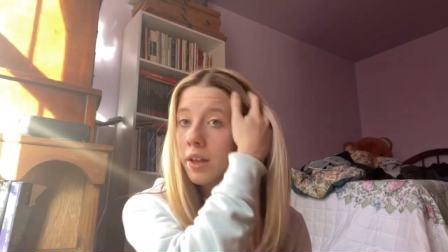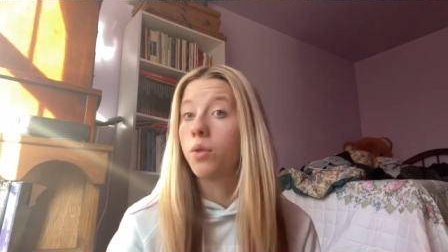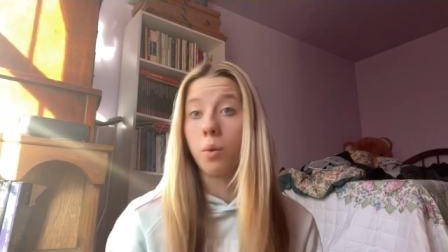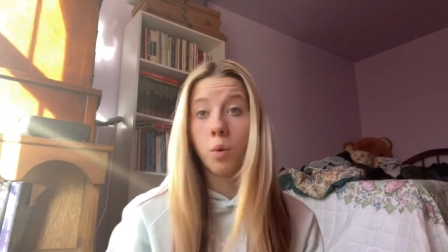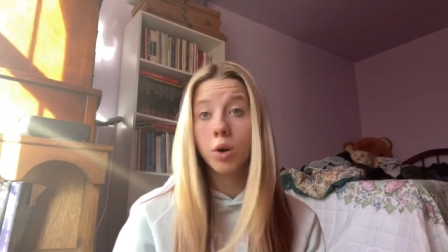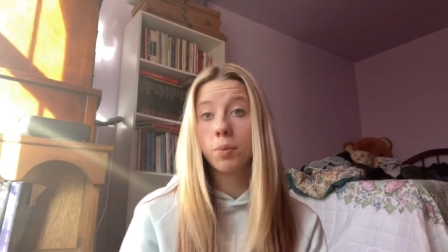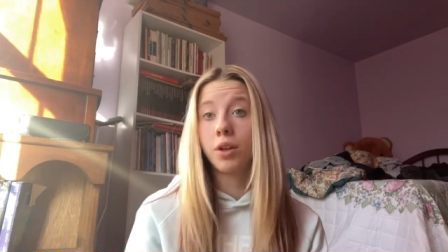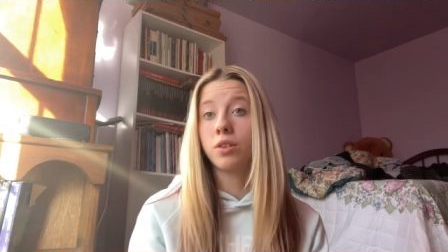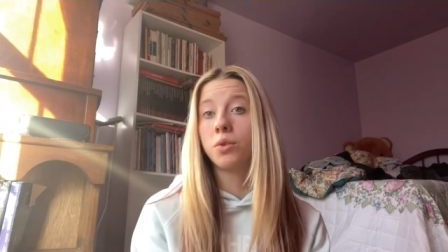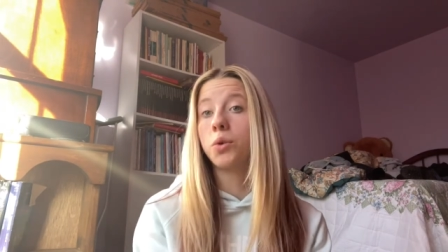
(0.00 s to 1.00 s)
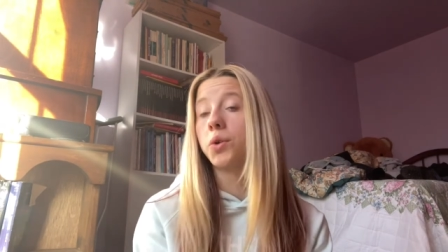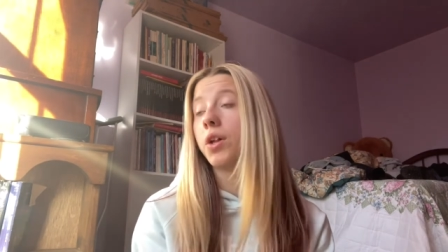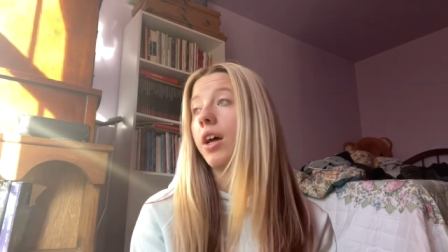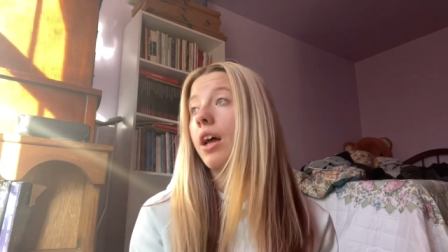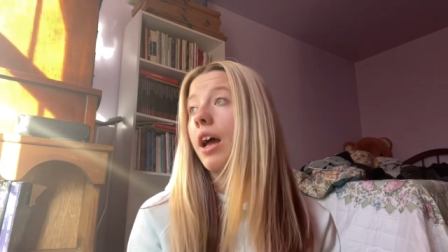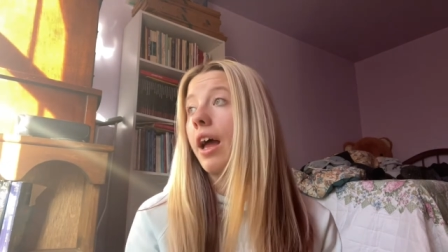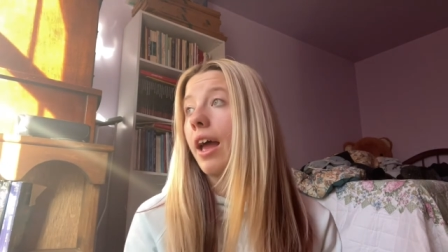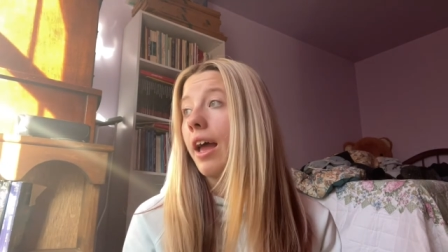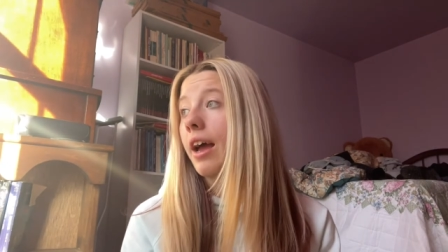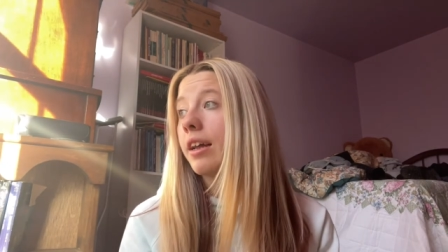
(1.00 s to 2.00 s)
the Ward Beauty School,
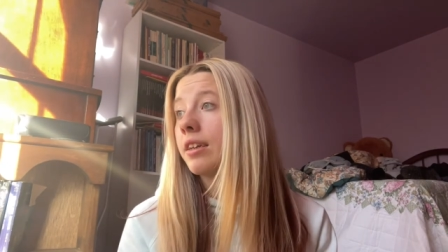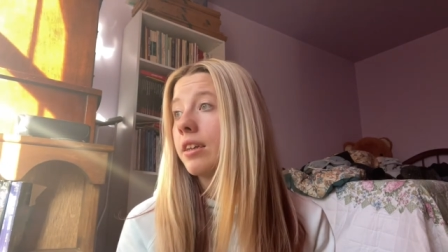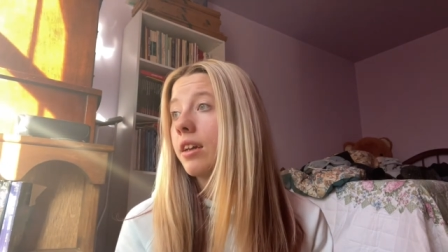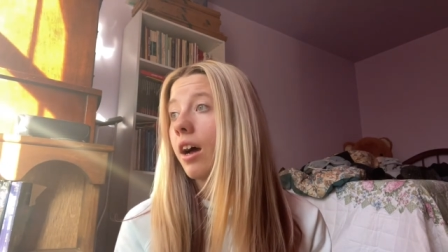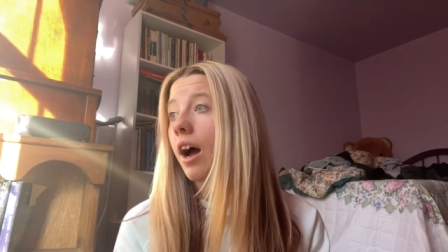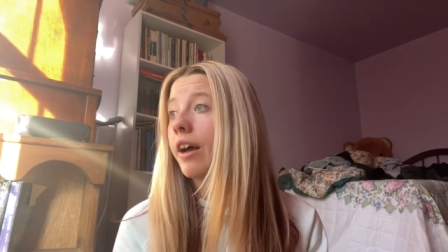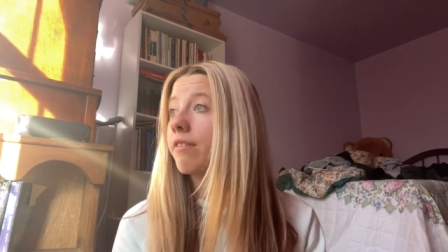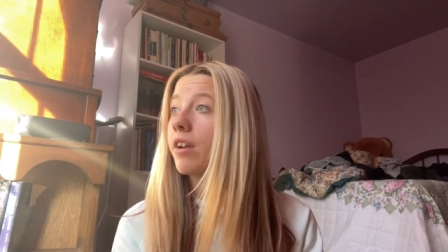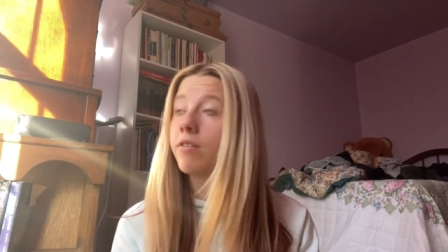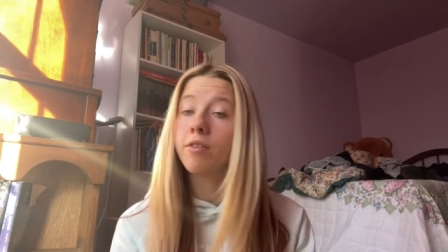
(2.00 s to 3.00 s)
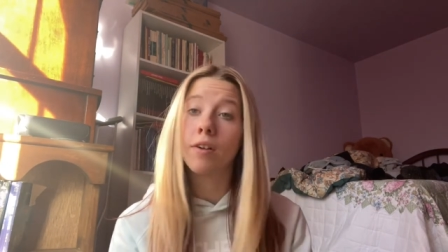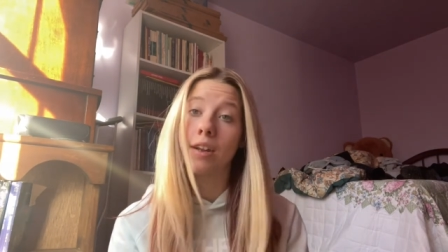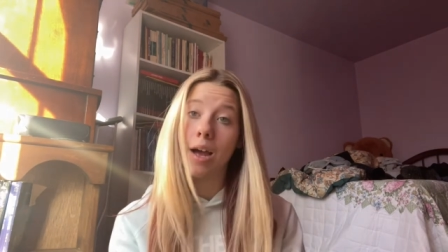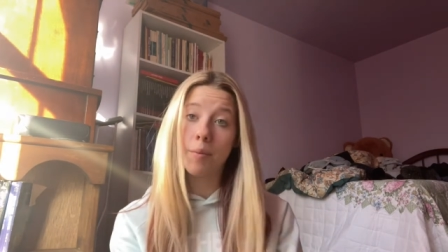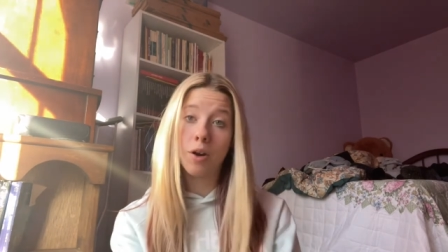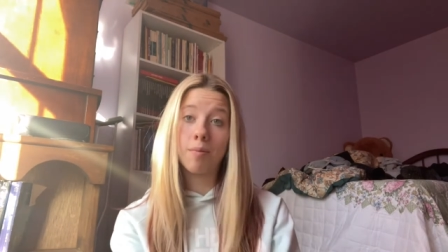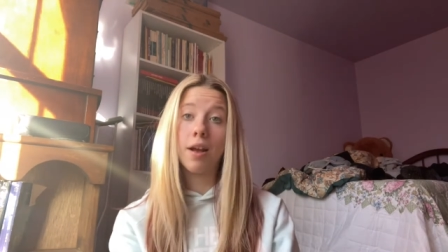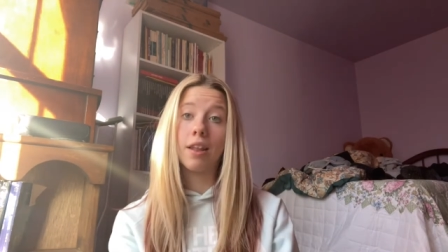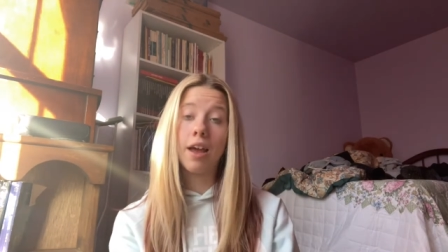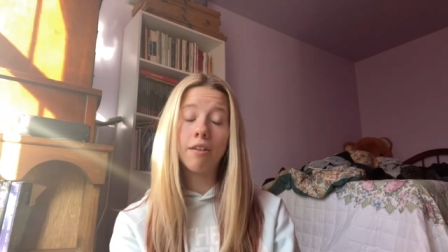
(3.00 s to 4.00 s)
and I have never felt happier in my
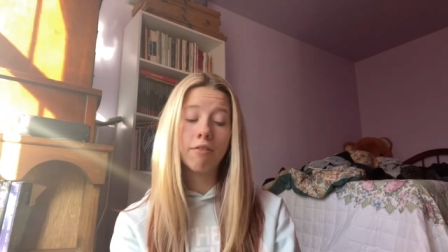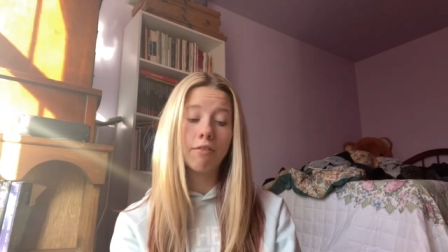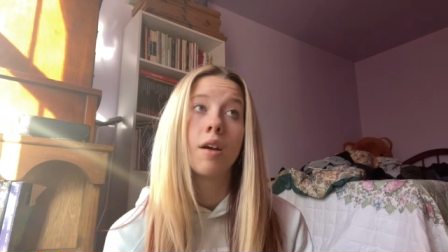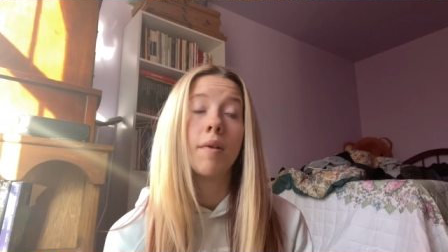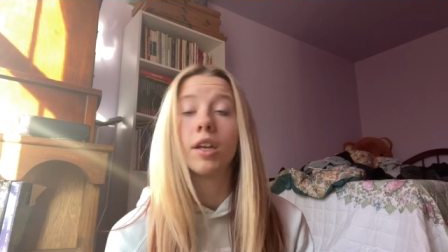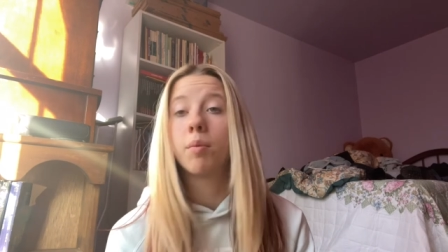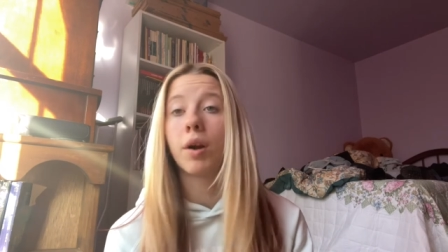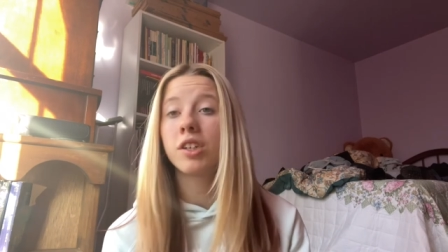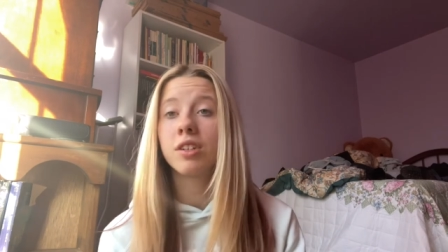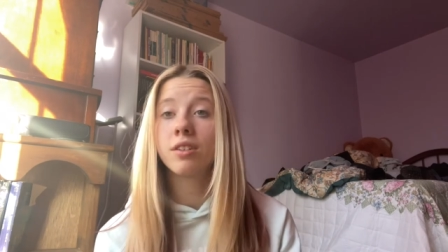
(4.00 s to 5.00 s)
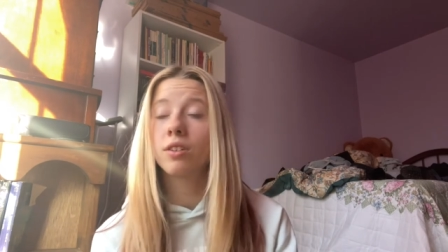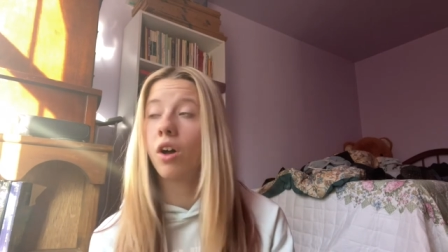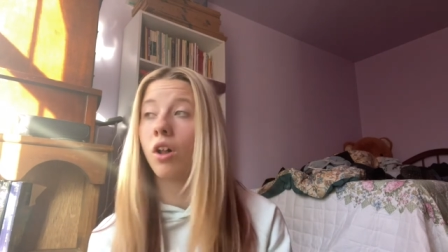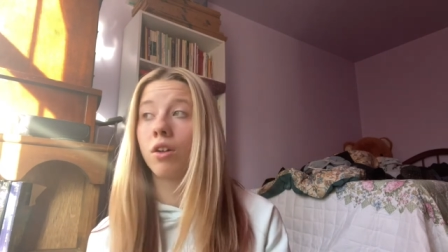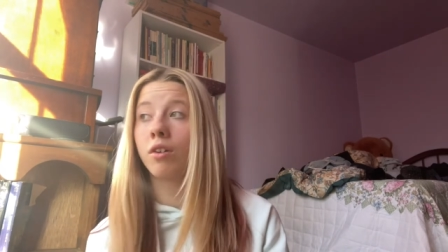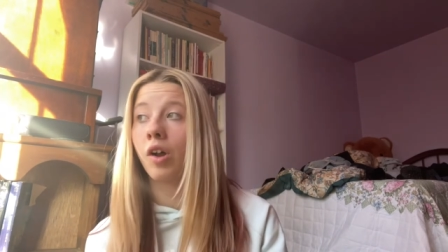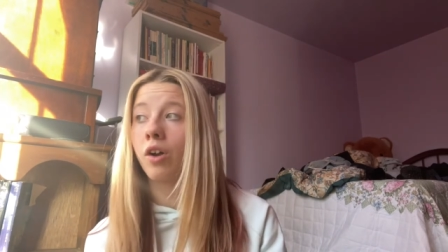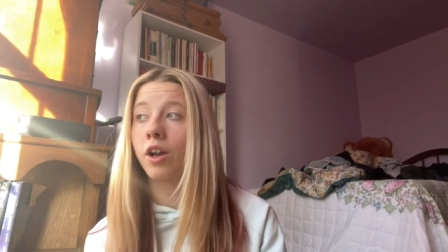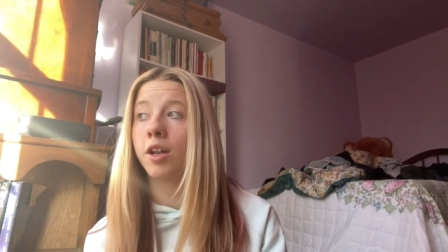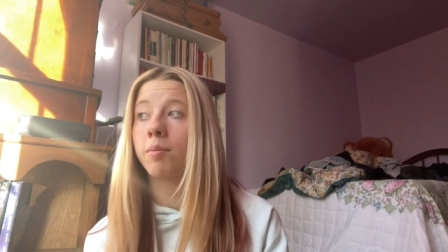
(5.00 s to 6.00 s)
life. My depression's all in all
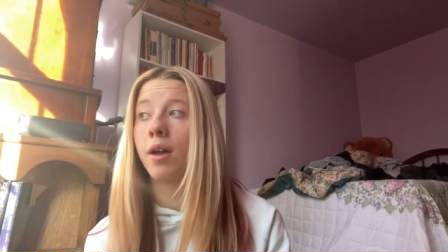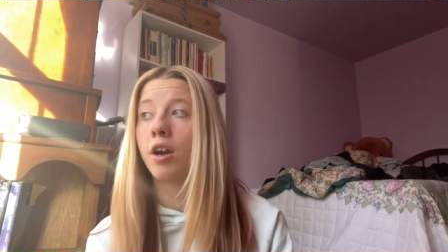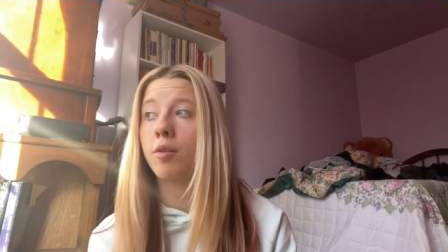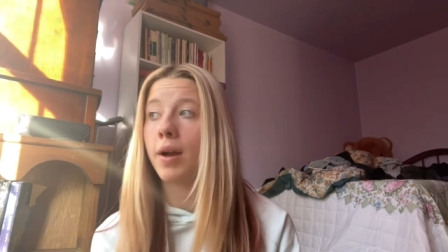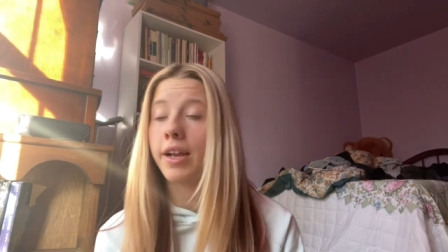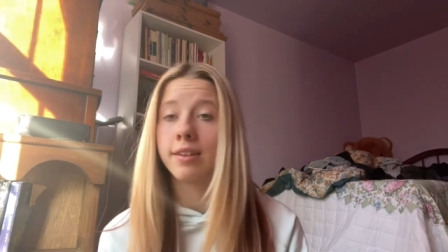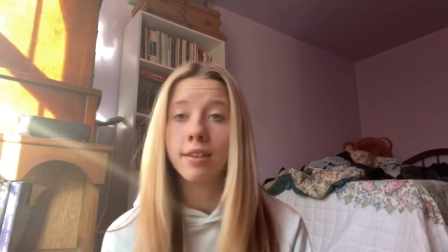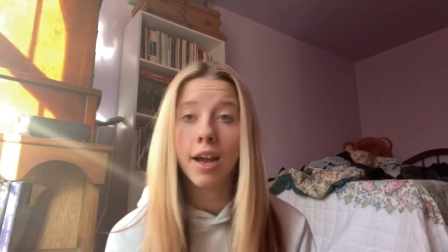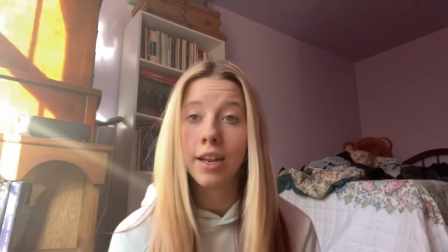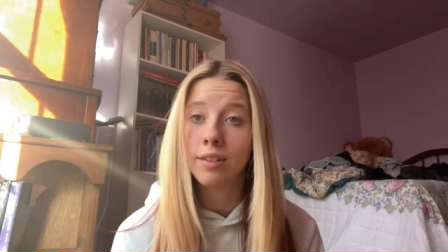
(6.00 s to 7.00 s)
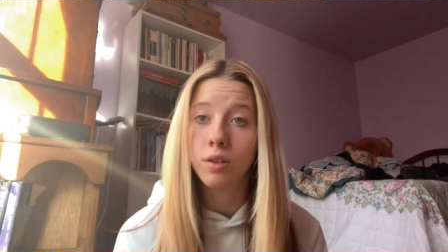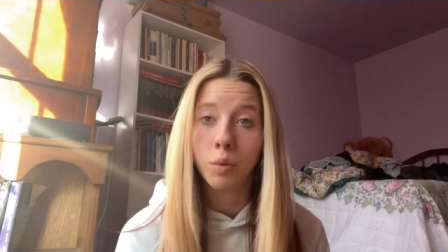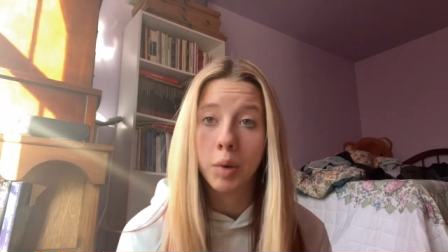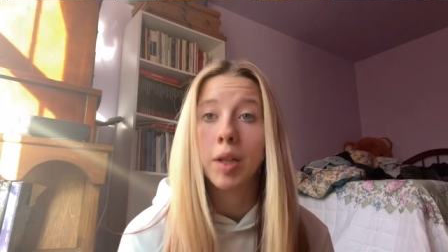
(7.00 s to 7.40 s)
getting better. My anxiety is still really